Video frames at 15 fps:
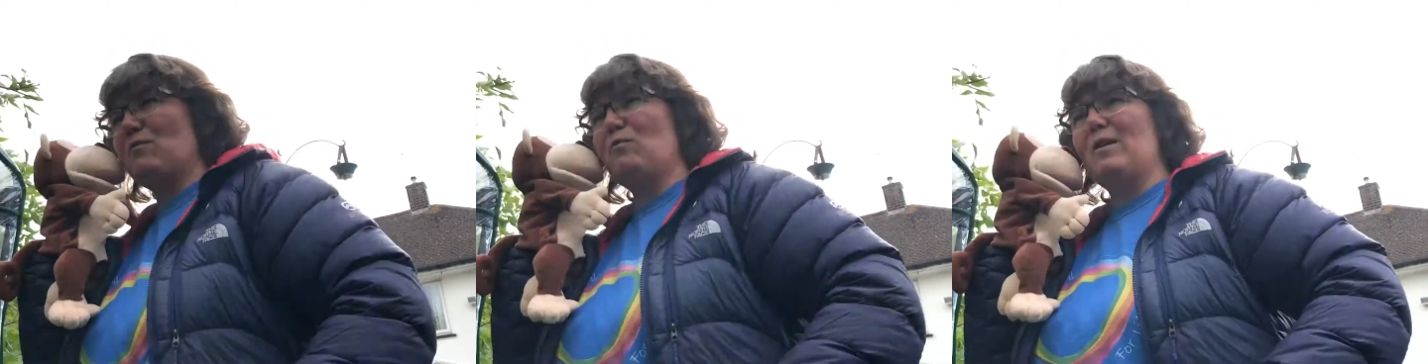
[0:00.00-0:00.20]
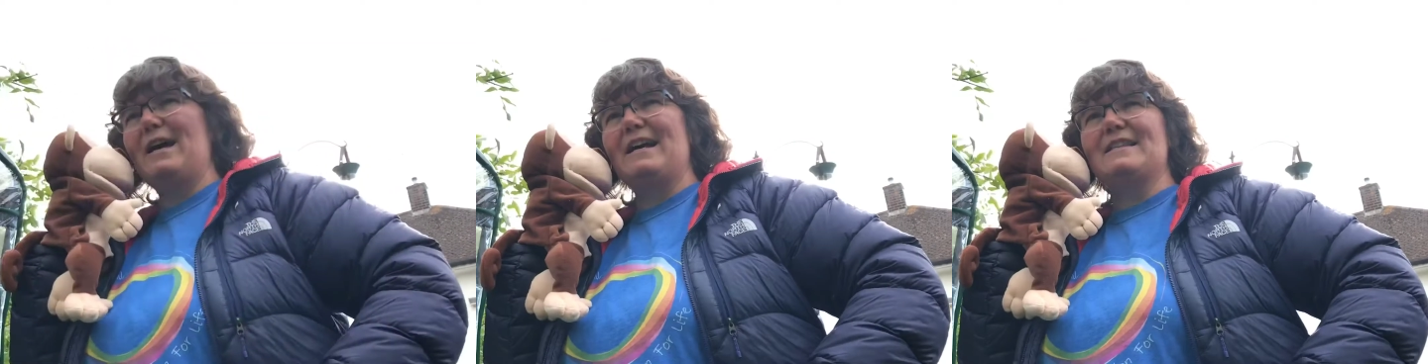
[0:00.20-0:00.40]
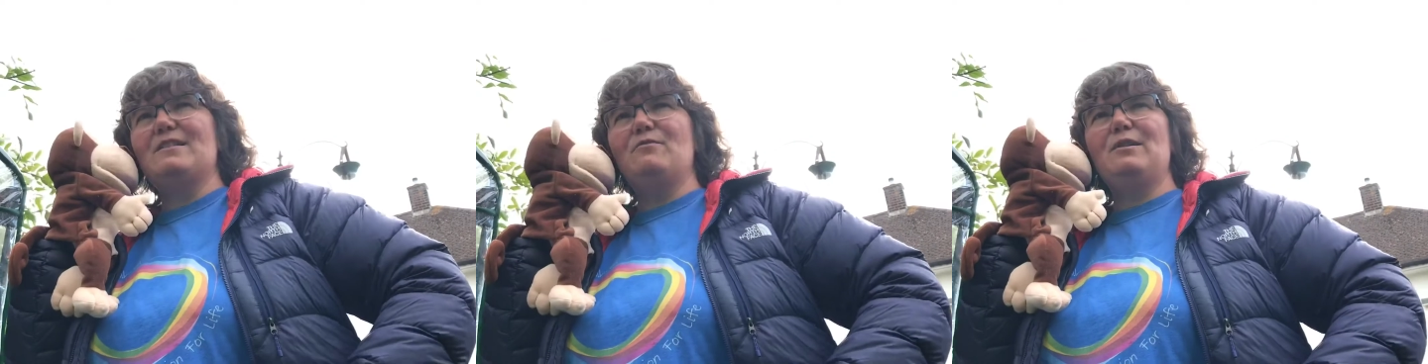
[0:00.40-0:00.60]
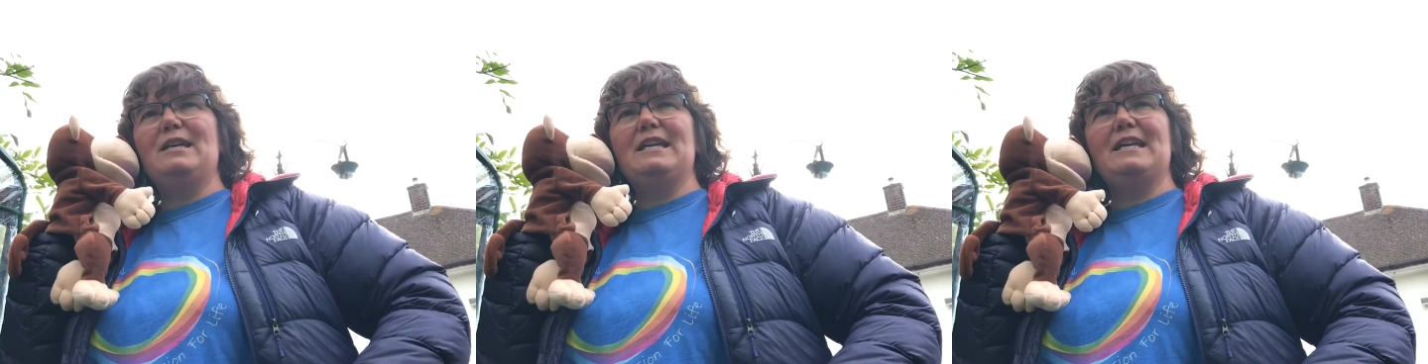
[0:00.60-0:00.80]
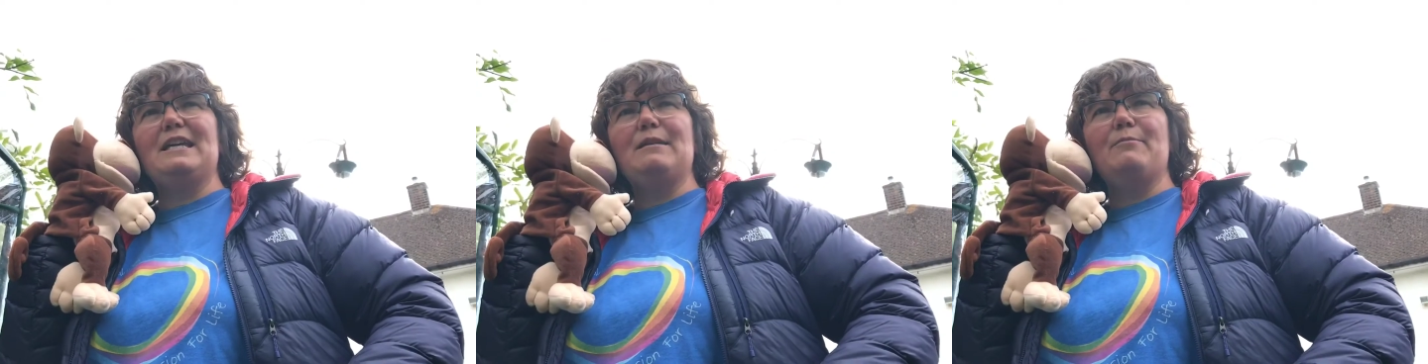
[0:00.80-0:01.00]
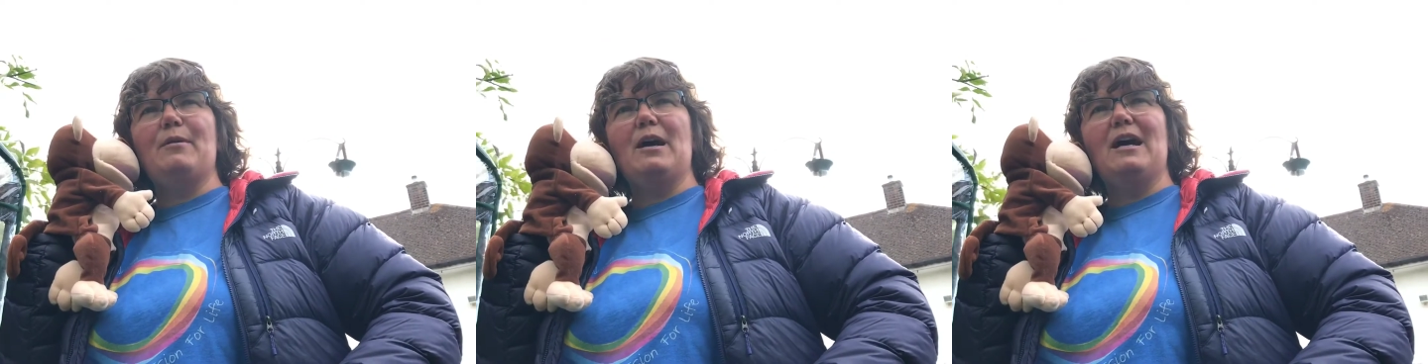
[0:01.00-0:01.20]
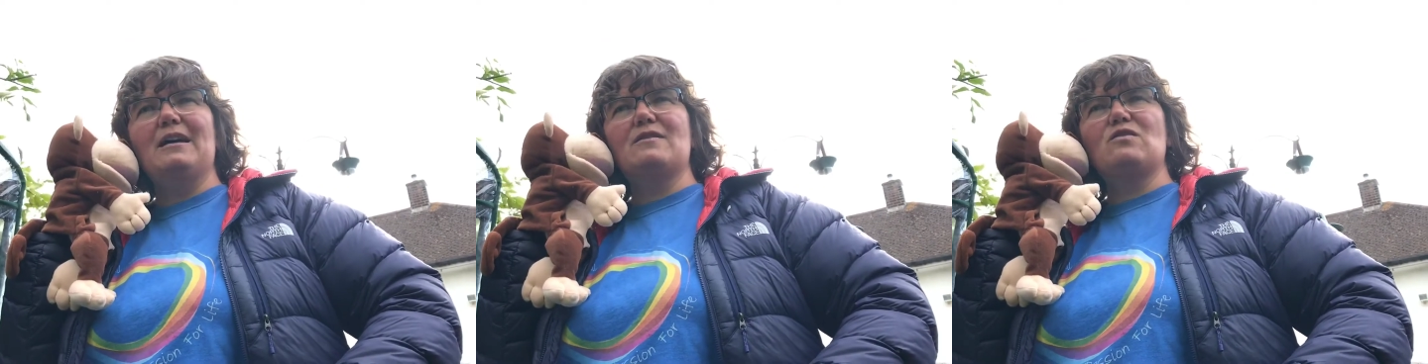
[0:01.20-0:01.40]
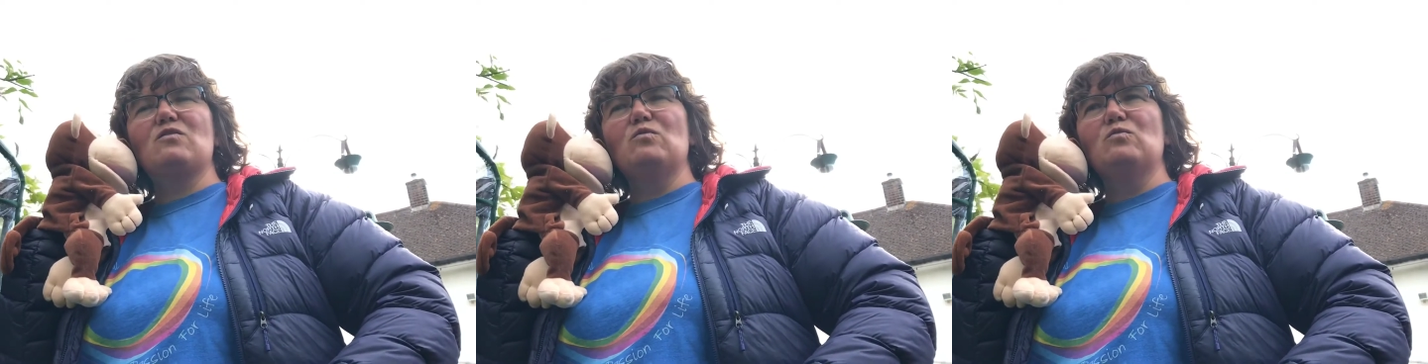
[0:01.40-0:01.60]
Where do we keep our
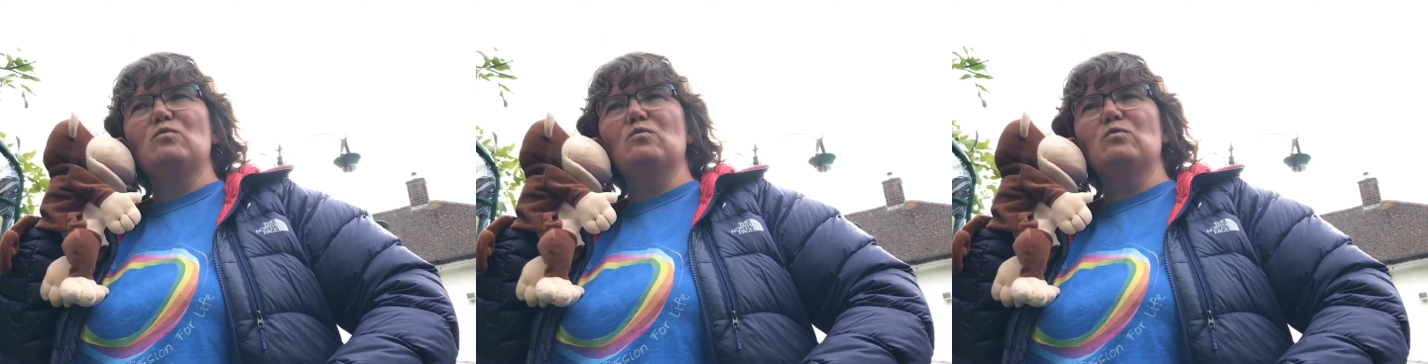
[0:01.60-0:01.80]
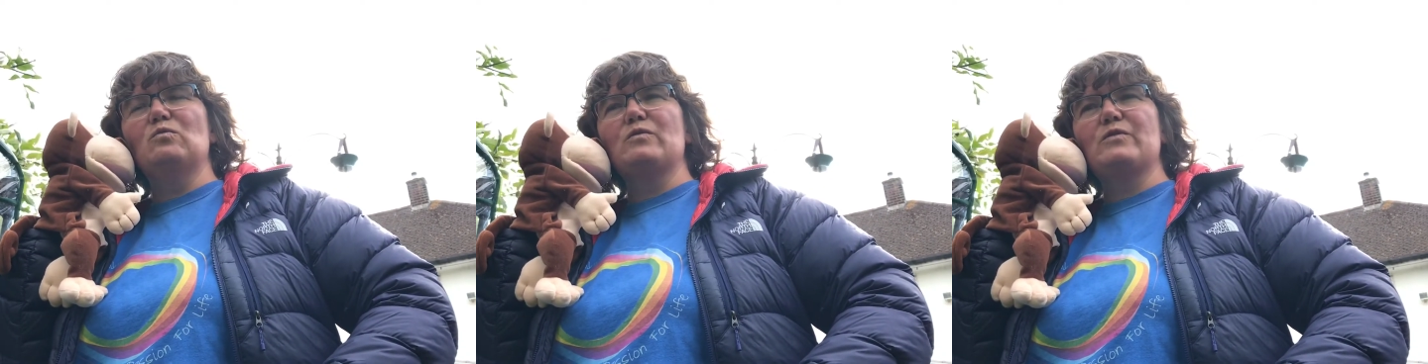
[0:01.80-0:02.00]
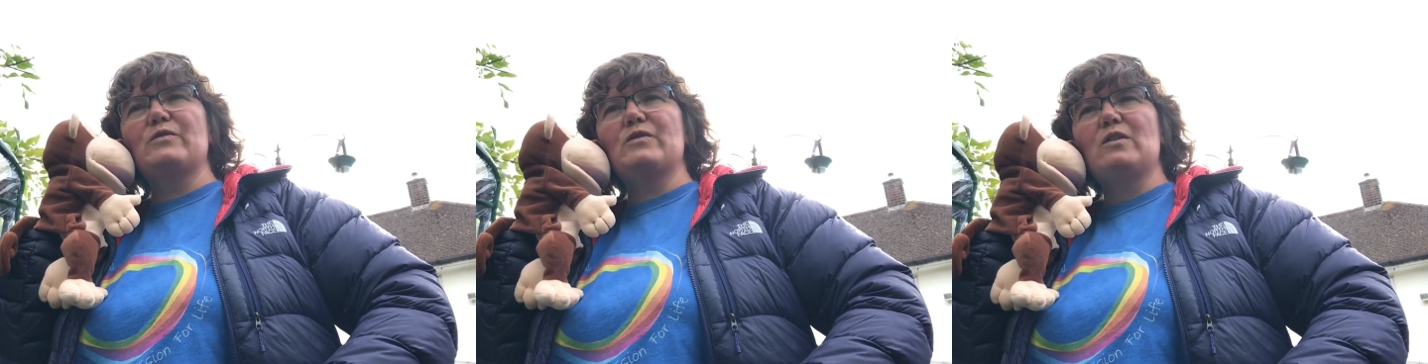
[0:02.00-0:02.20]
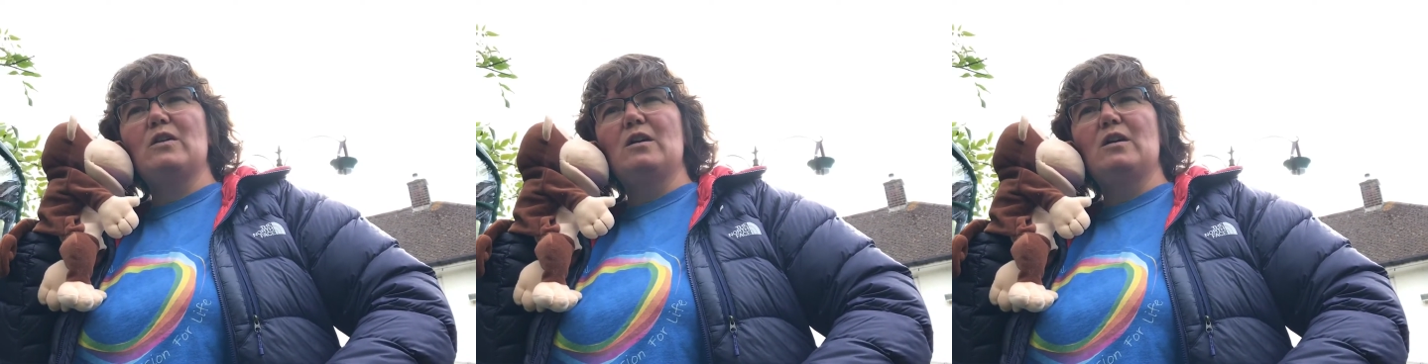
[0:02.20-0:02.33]
tools?